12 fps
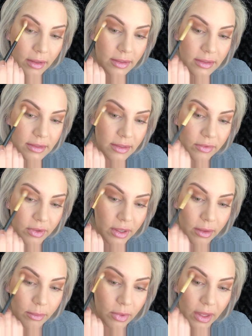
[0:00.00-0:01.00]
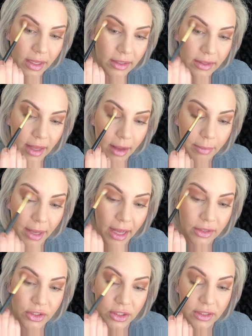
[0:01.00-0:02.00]
See if we can blend that
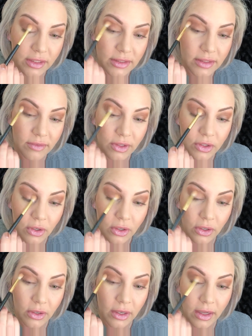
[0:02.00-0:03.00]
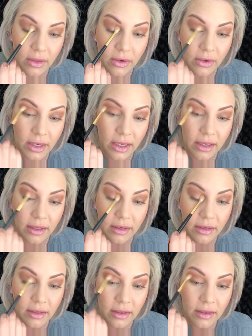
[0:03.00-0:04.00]
patchiness of the darker color in.